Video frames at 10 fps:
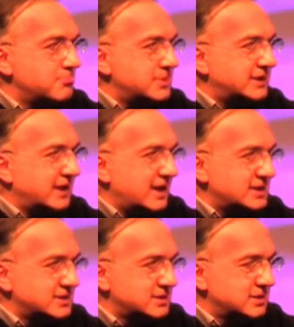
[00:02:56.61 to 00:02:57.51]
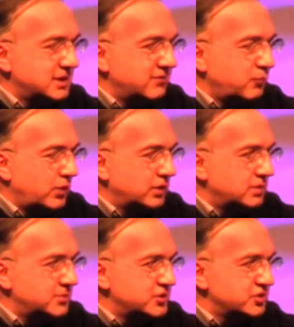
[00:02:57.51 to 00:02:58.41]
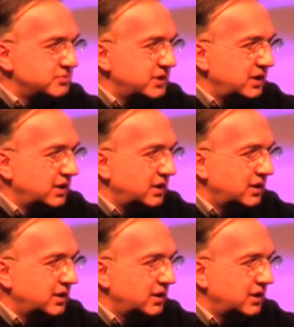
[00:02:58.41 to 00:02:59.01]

But the last F1 commission meeting,